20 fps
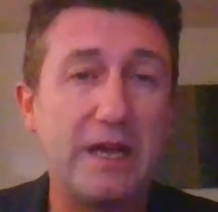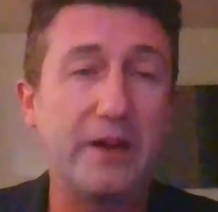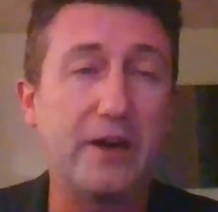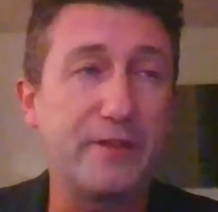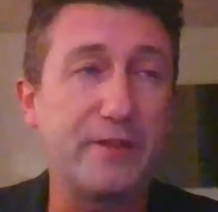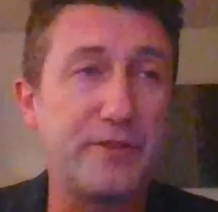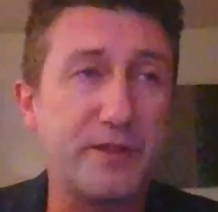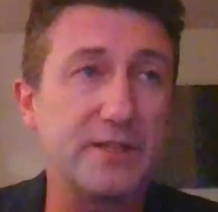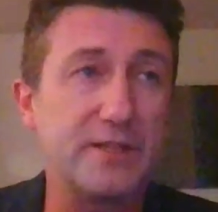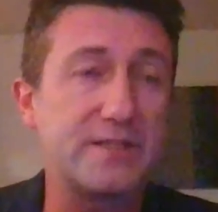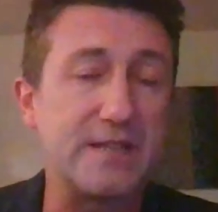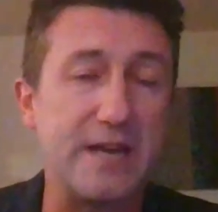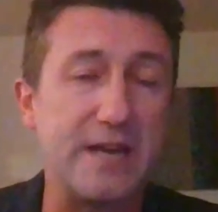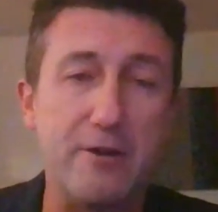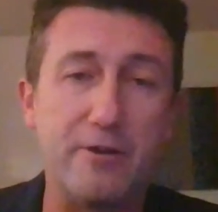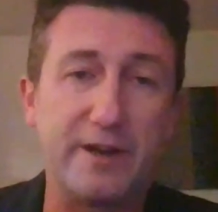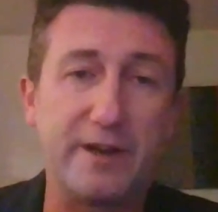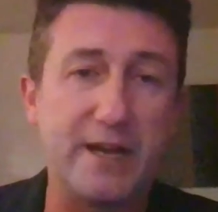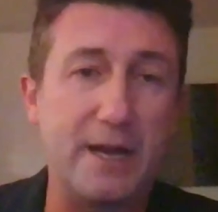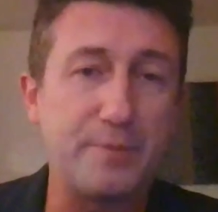and I think it's
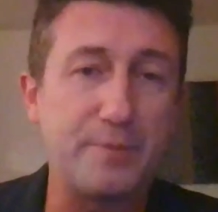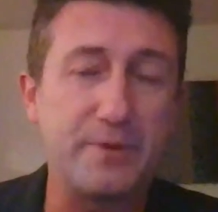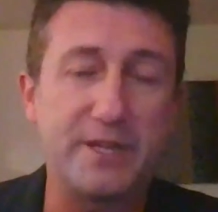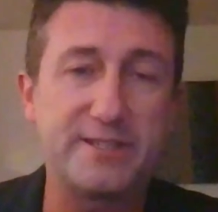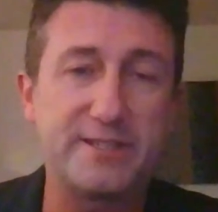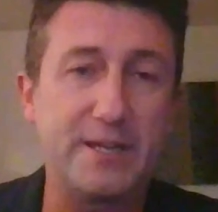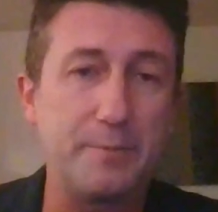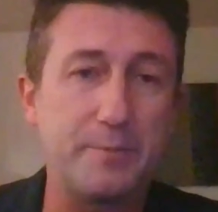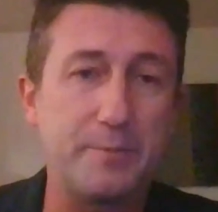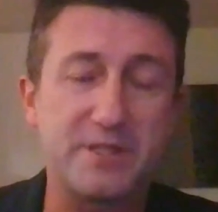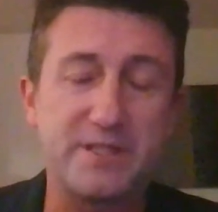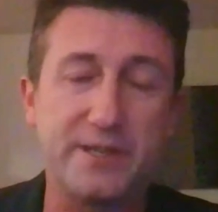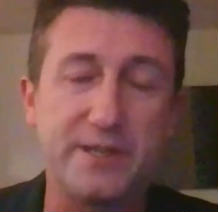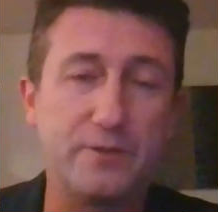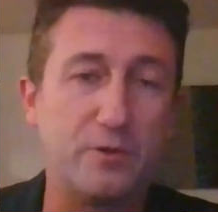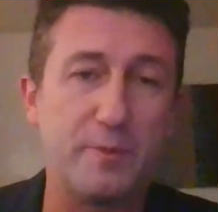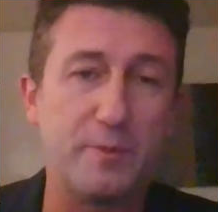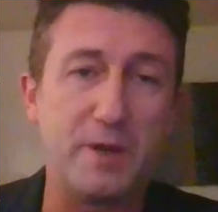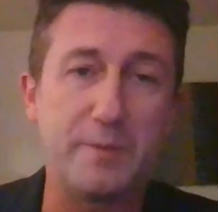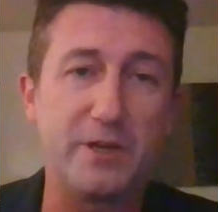currently up near ten
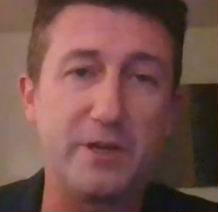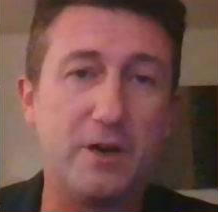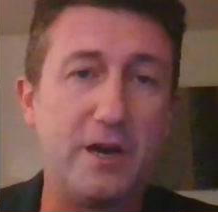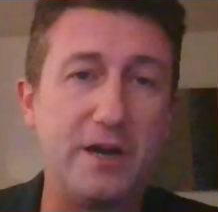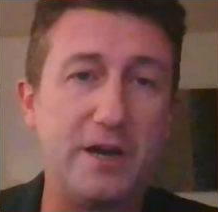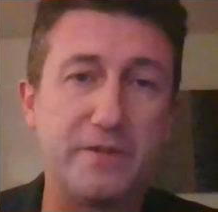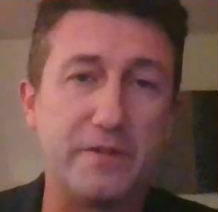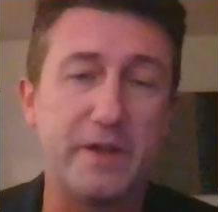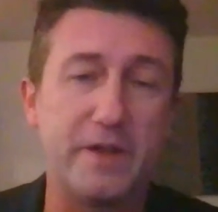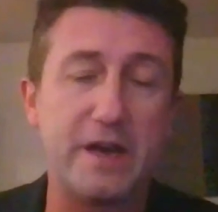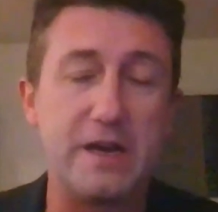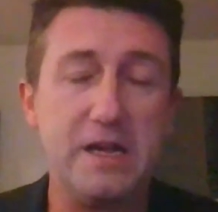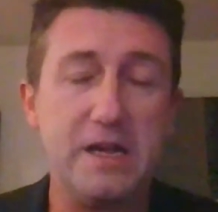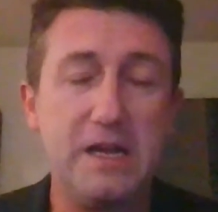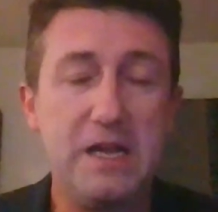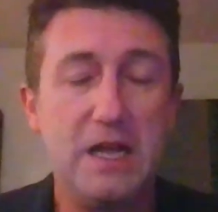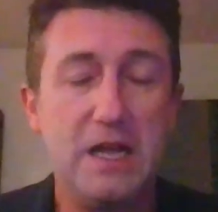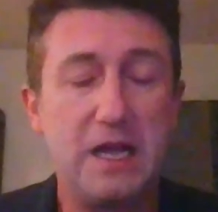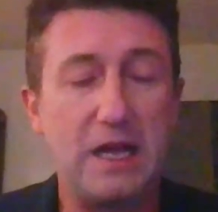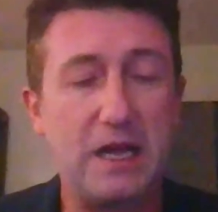percent or maybe higher than that.
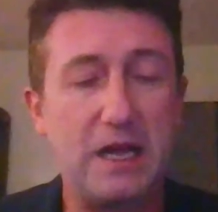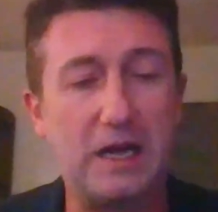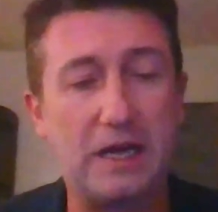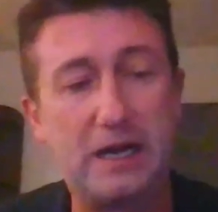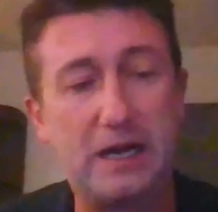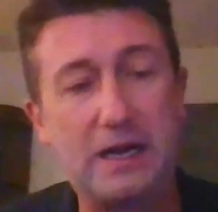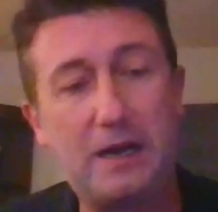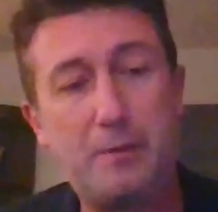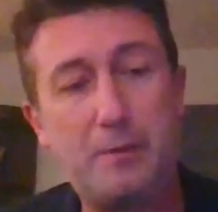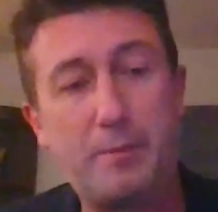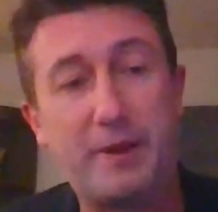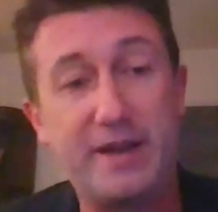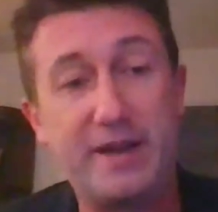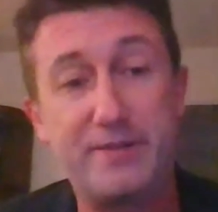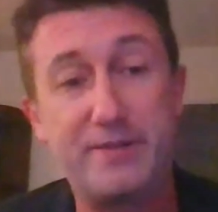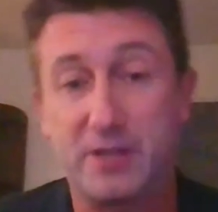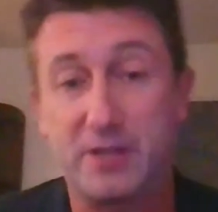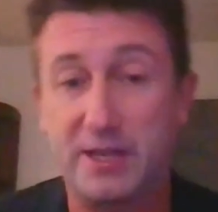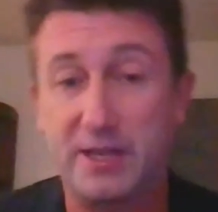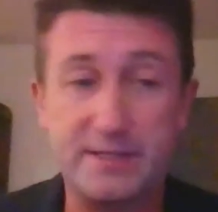Uh, but
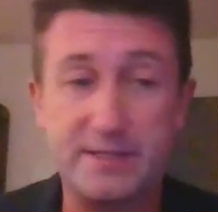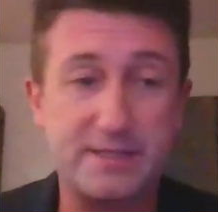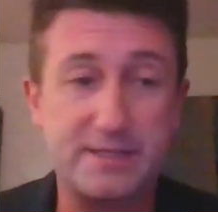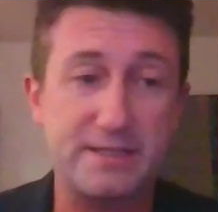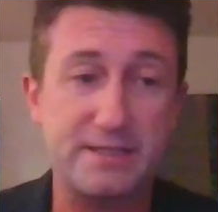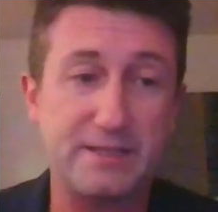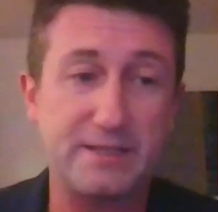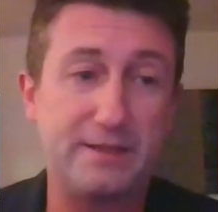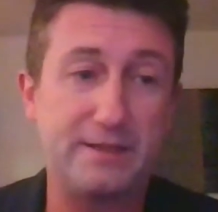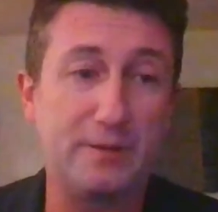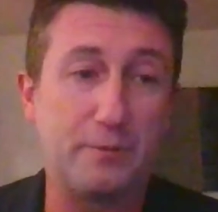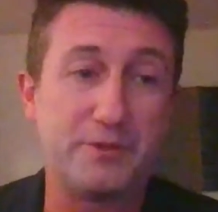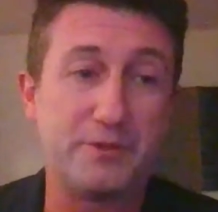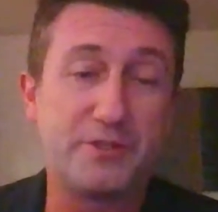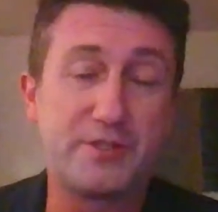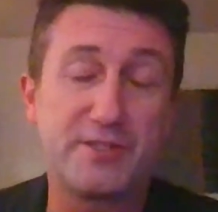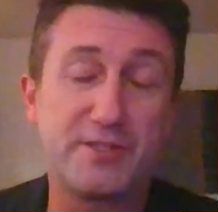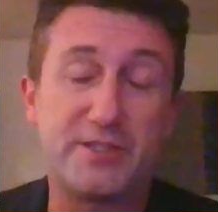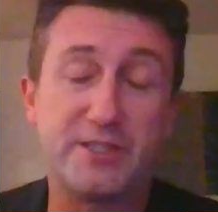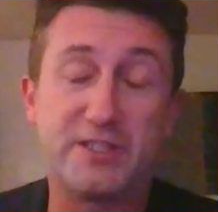nevertheless, it
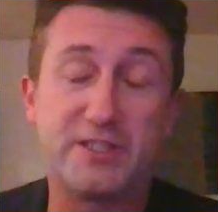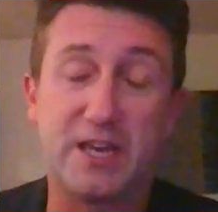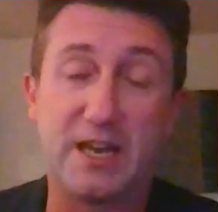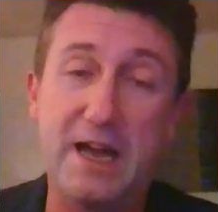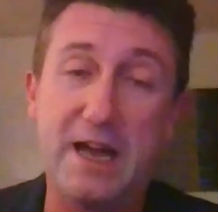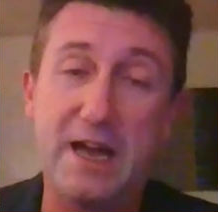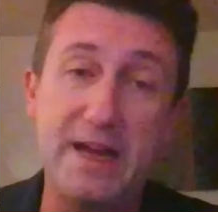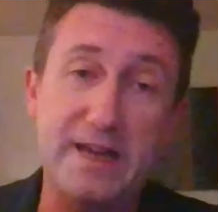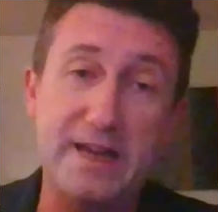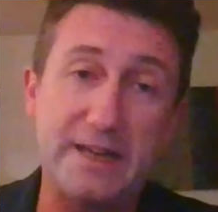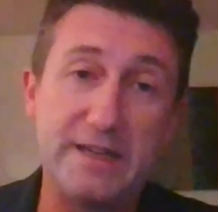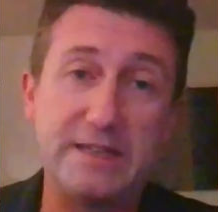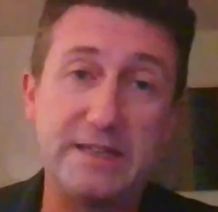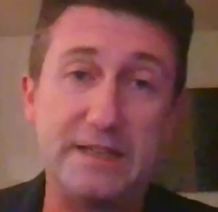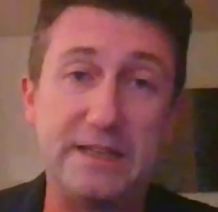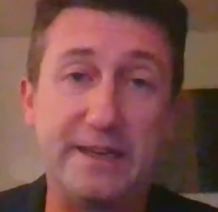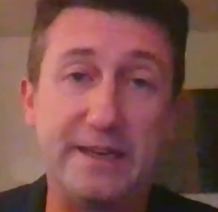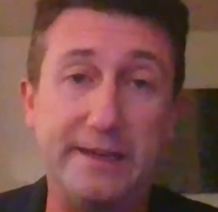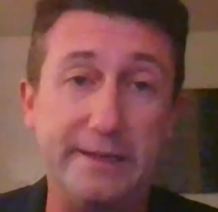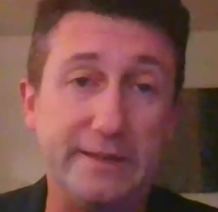was just a delay,
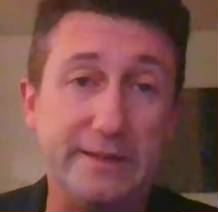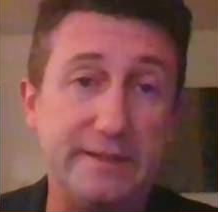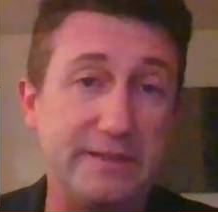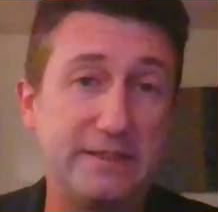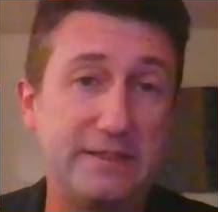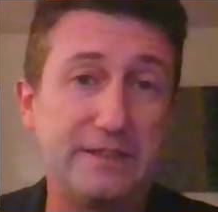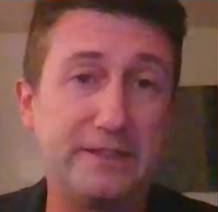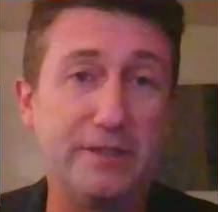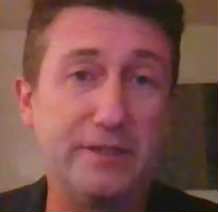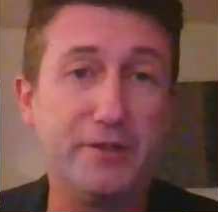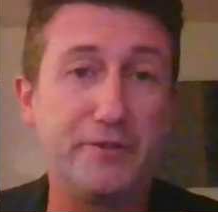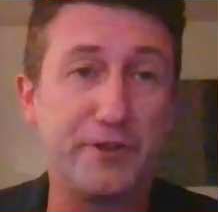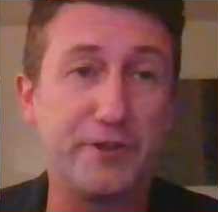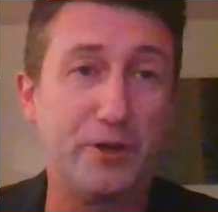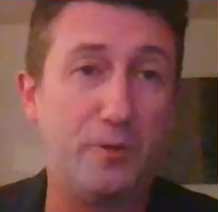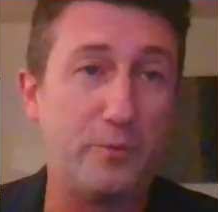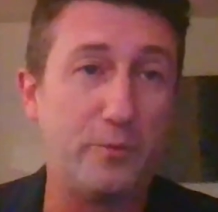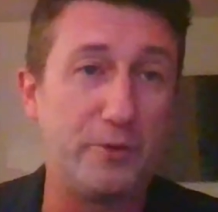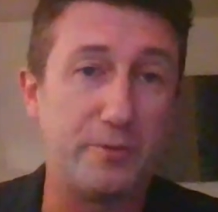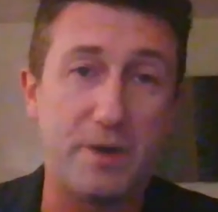and you know
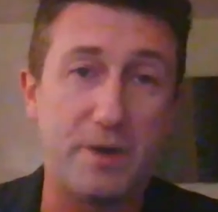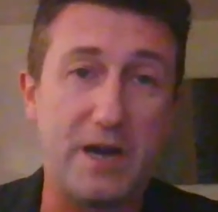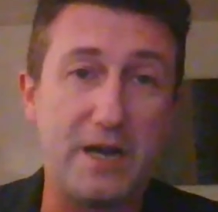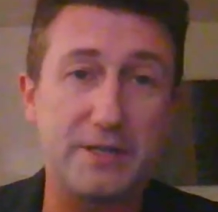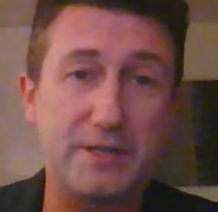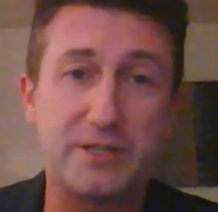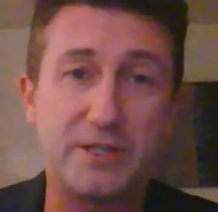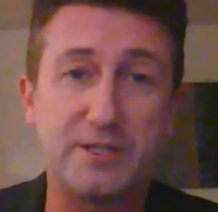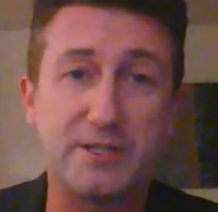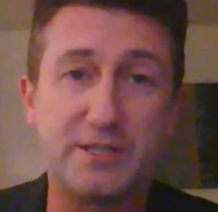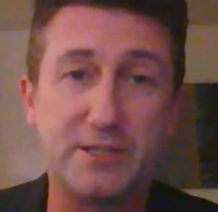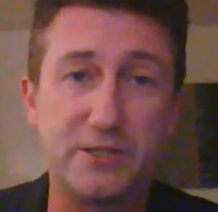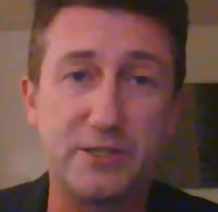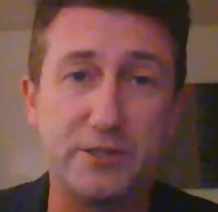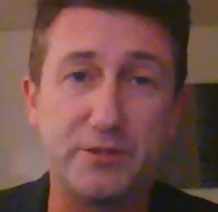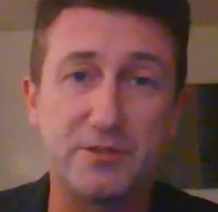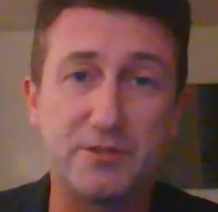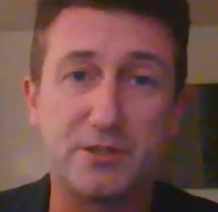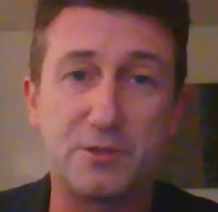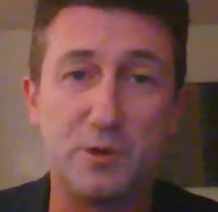the onward march
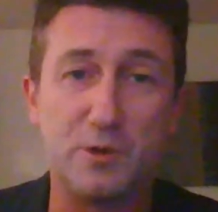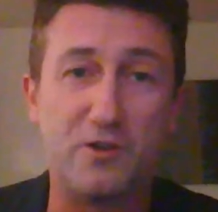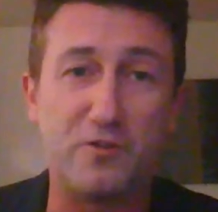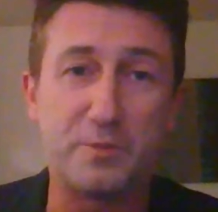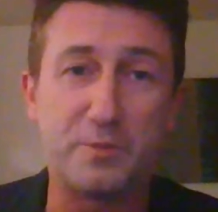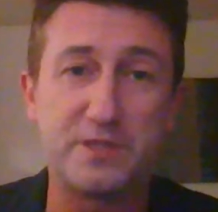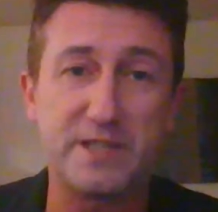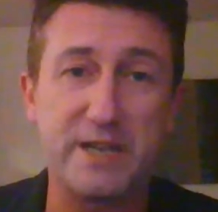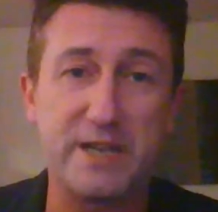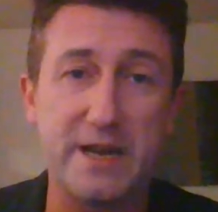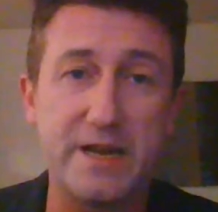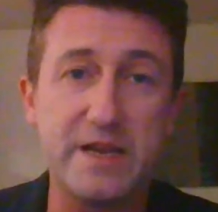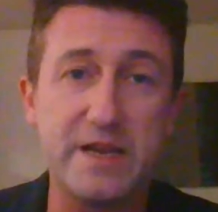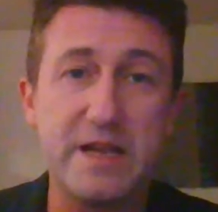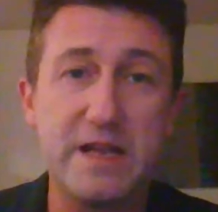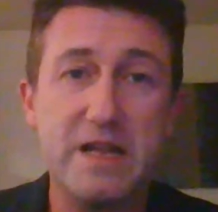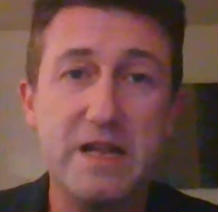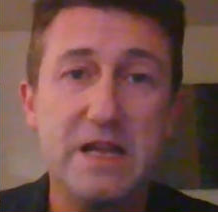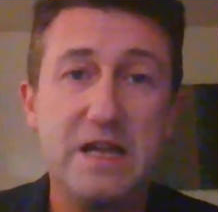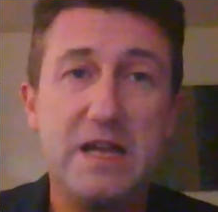continues to twelve percent.